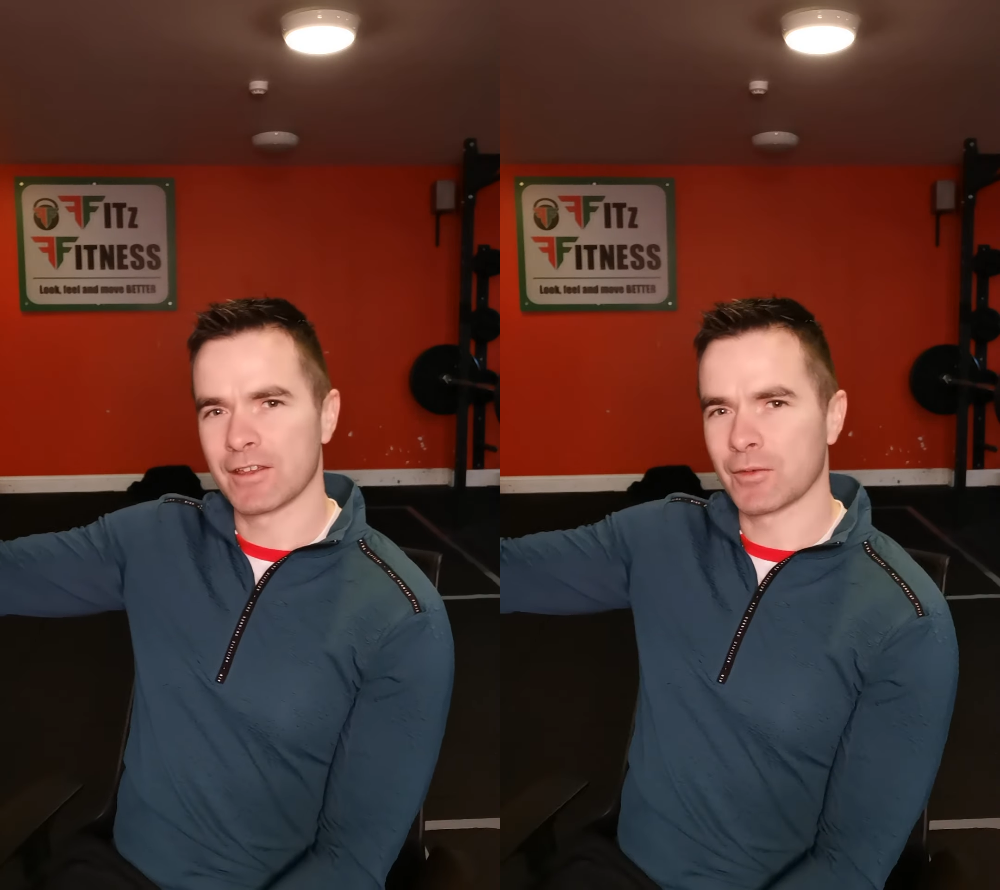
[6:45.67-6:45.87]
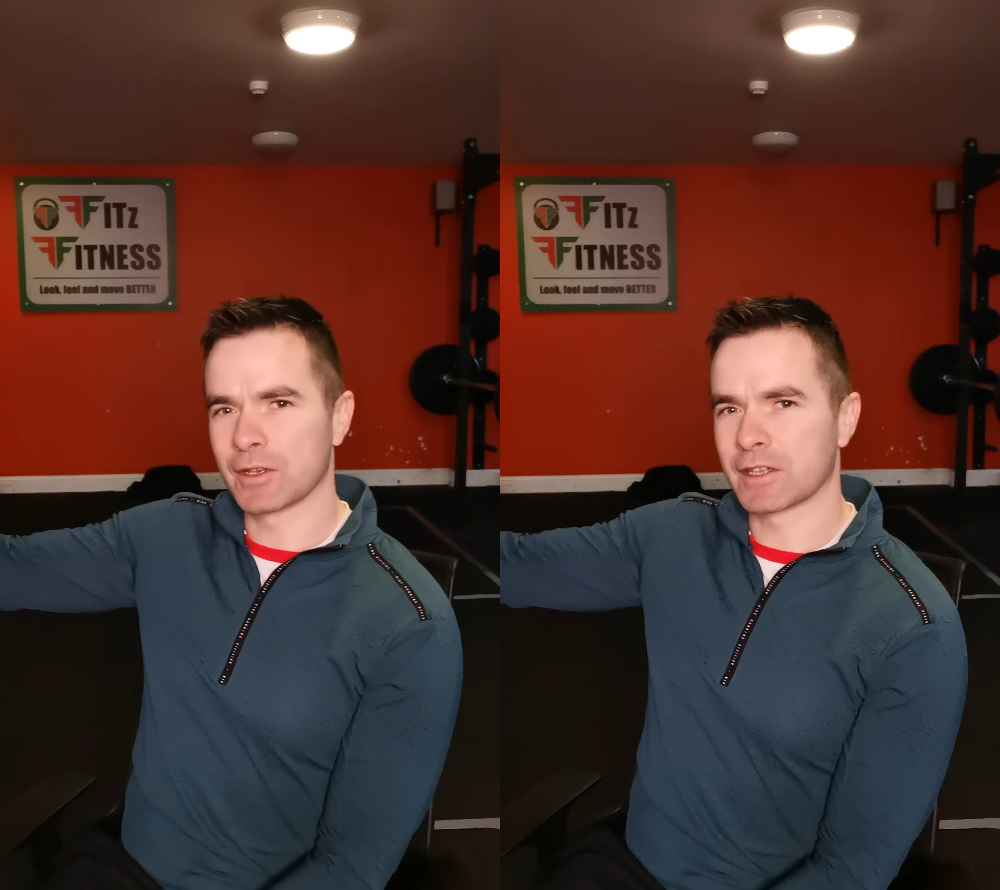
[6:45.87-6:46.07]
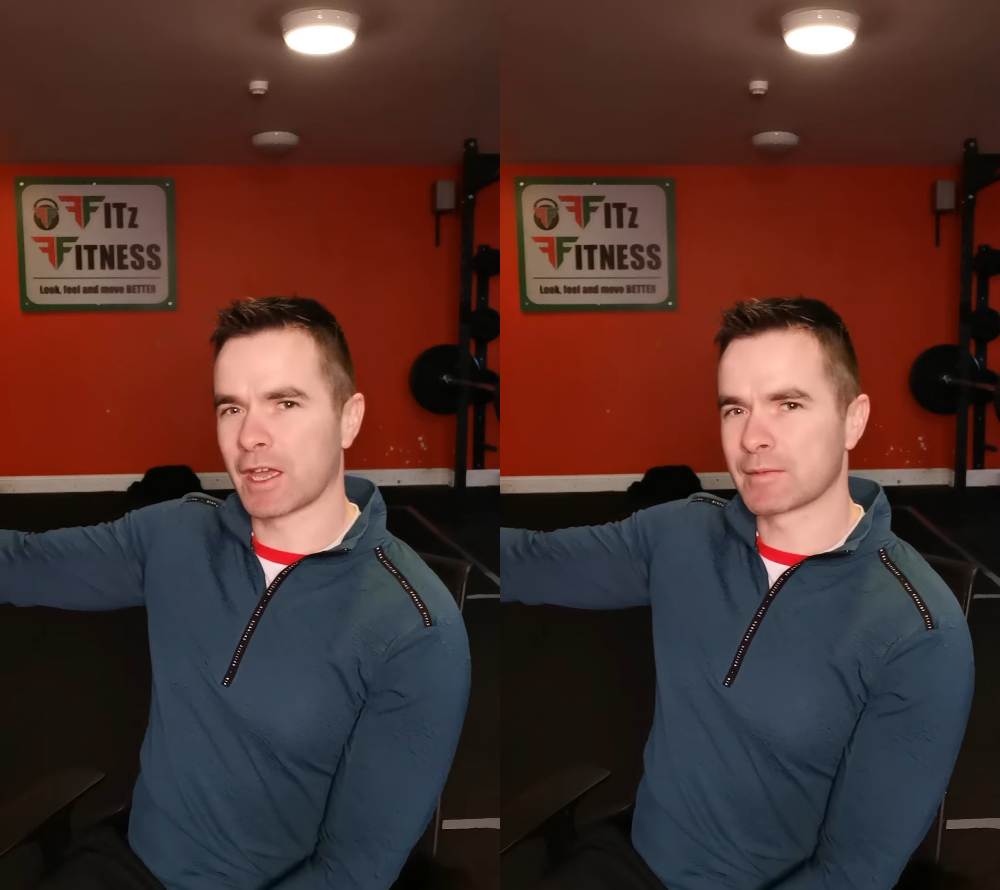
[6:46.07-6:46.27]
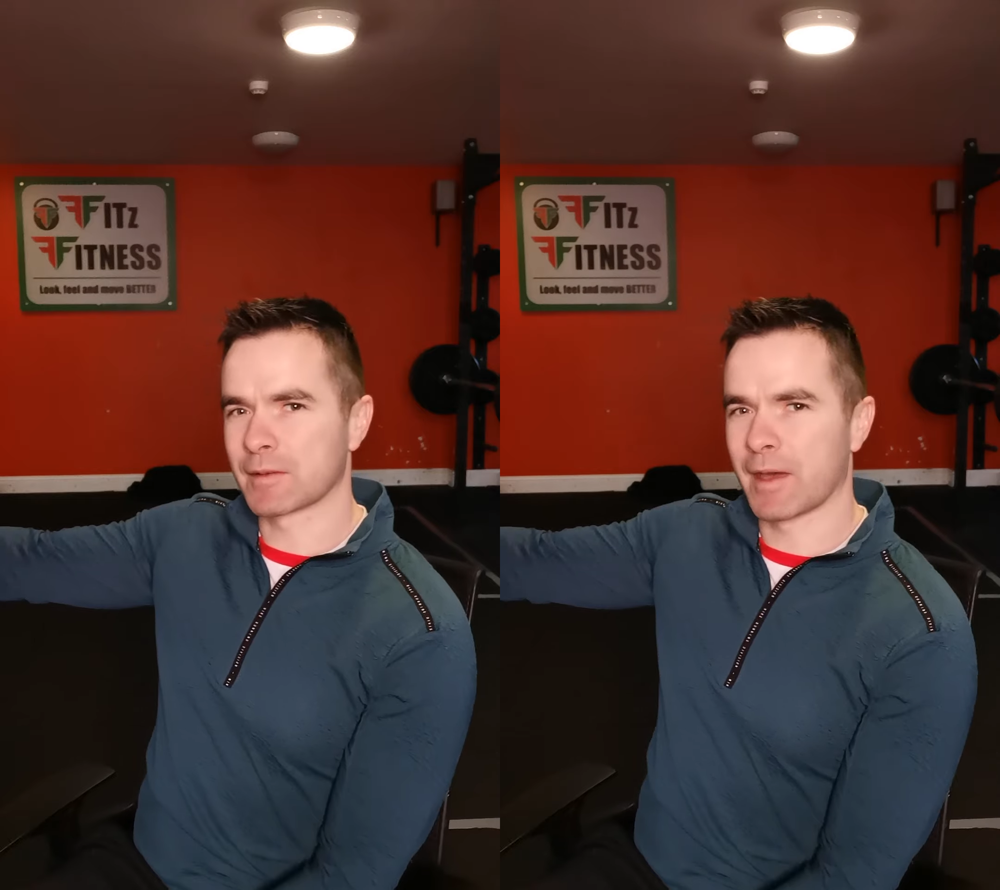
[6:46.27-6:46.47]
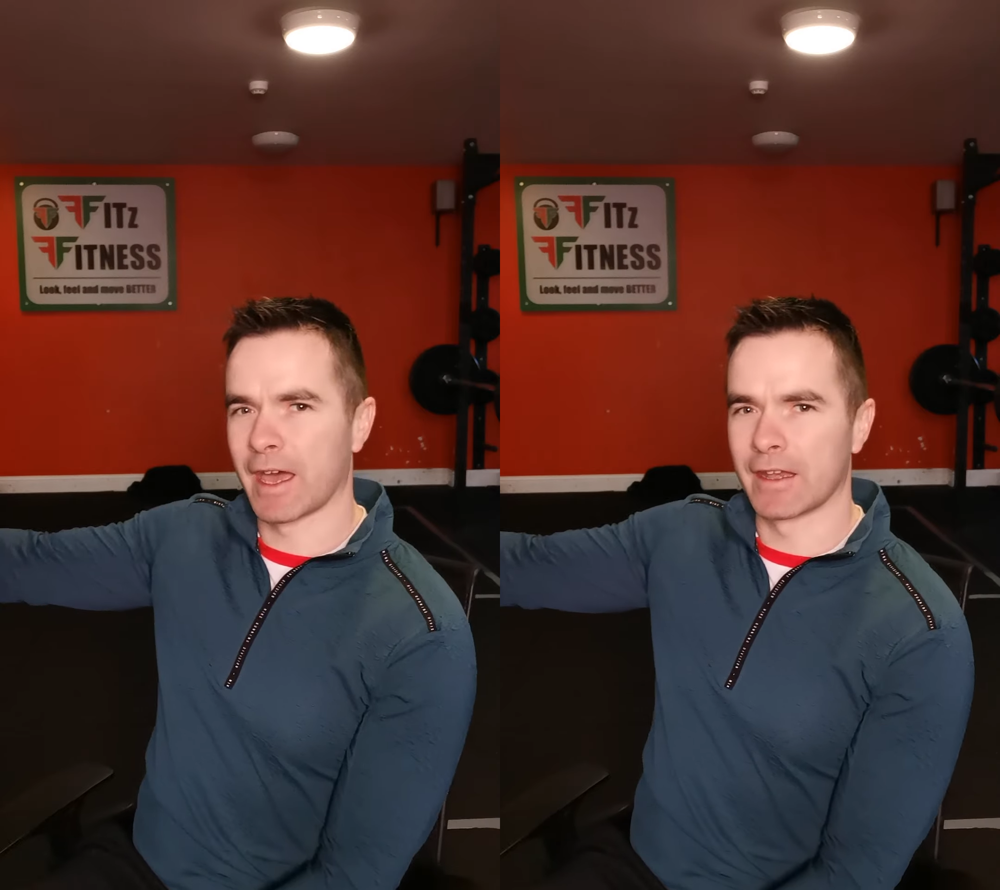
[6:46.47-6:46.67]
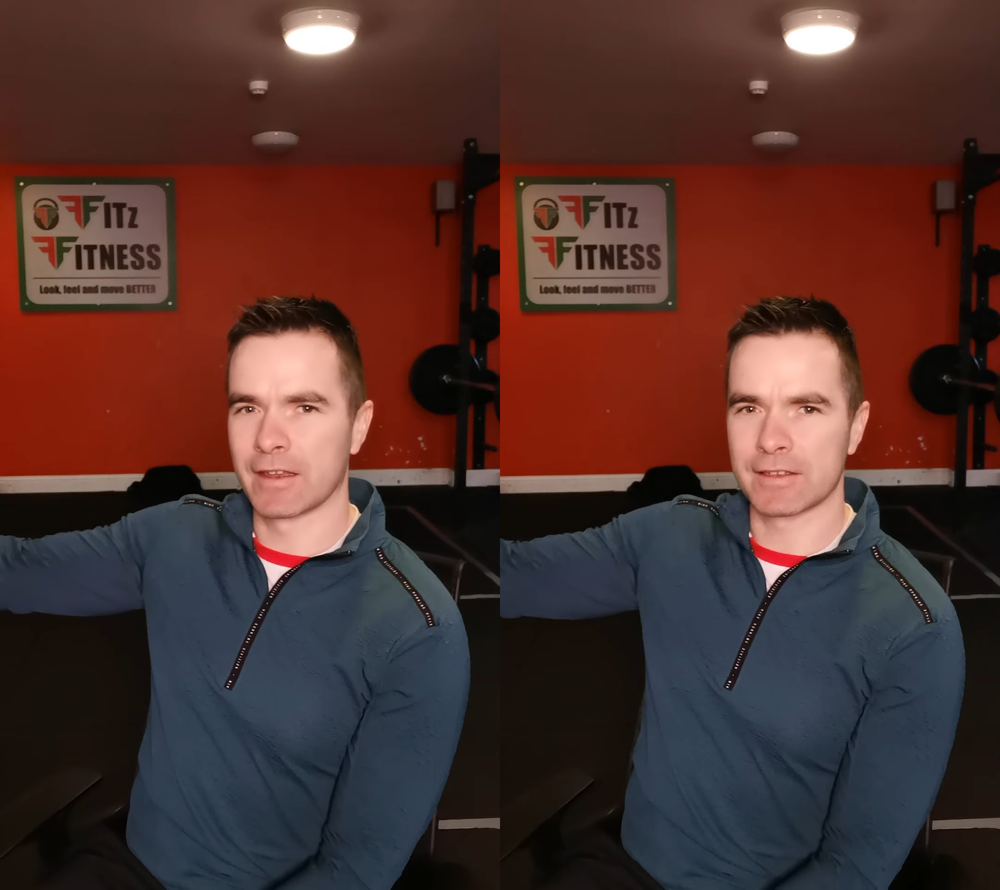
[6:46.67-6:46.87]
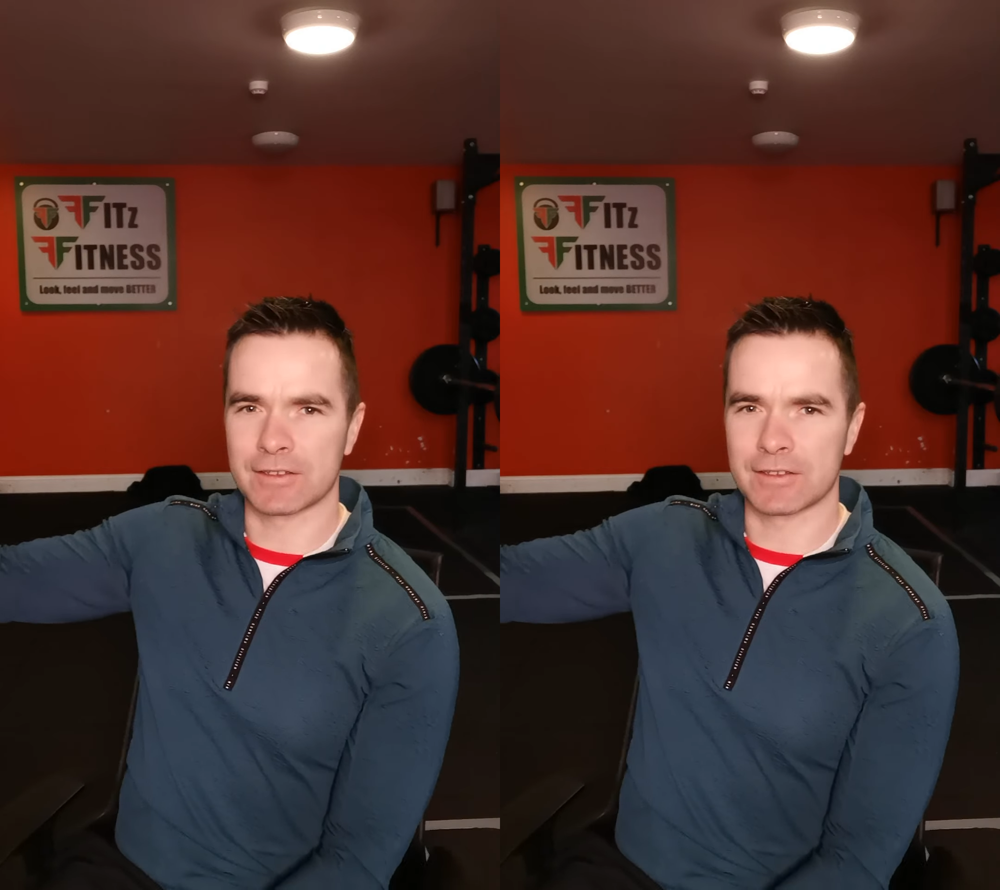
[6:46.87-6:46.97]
when times are bad.